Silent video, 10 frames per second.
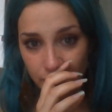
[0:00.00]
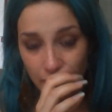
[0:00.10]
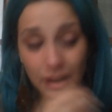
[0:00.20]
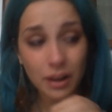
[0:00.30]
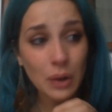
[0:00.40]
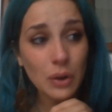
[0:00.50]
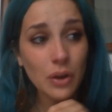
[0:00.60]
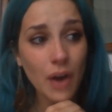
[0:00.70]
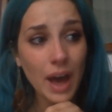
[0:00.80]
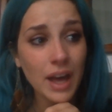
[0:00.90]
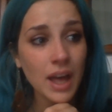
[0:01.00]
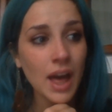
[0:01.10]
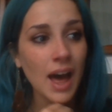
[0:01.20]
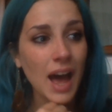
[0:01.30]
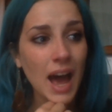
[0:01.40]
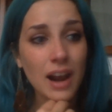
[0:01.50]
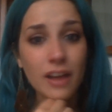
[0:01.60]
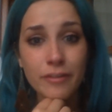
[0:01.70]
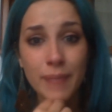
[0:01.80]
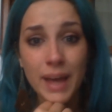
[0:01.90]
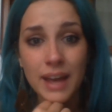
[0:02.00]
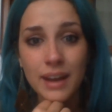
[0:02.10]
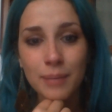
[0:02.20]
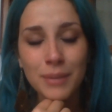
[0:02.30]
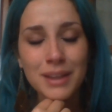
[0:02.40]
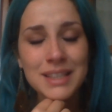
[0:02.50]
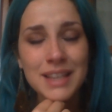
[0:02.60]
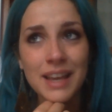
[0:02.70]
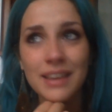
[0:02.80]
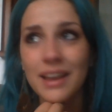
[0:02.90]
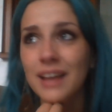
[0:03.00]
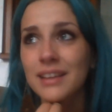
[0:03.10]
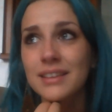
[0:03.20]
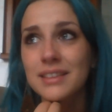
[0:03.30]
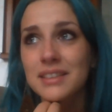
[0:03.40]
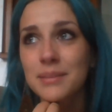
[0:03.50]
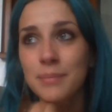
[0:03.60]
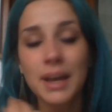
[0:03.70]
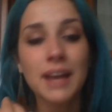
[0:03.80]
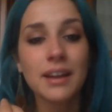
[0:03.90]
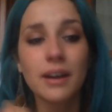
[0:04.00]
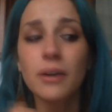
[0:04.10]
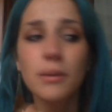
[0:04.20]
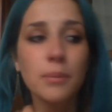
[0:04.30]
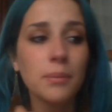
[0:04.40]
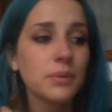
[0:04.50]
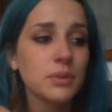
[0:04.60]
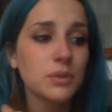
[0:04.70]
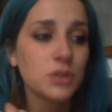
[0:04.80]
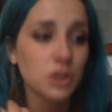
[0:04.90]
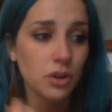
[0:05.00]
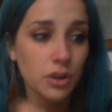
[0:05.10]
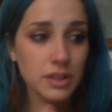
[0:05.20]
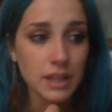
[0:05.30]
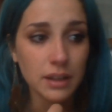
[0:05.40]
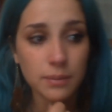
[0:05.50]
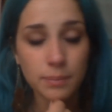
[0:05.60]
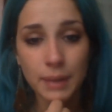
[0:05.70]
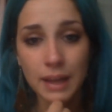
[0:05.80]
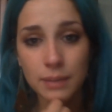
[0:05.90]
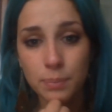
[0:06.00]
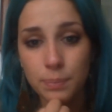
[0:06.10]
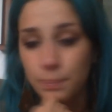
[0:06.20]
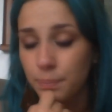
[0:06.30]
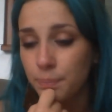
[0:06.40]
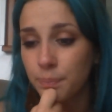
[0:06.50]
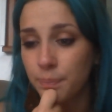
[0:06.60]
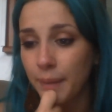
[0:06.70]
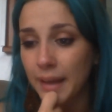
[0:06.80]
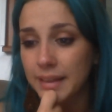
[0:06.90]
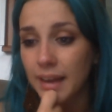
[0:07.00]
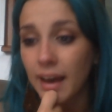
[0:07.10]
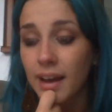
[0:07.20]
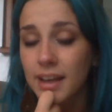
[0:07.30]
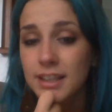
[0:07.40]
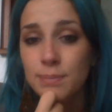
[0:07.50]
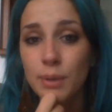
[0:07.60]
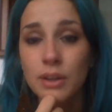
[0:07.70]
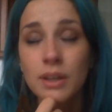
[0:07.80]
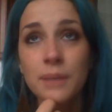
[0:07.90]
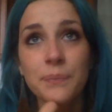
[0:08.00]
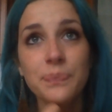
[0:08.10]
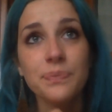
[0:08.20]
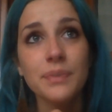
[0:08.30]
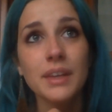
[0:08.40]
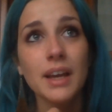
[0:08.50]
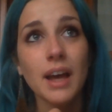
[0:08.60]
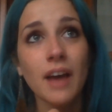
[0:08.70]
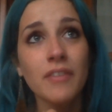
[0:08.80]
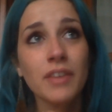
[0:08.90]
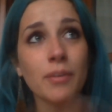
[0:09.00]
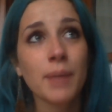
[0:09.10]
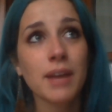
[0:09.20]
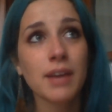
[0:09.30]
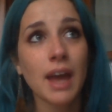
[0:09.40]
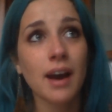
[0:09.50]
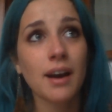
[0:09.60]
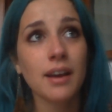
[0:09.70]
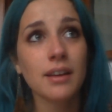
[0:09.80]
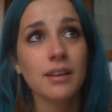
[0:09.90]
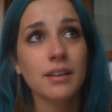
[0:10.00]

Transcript: I don't know, I love men. I'm not saying that men are all jerks and bad guys, but I've never met a guy,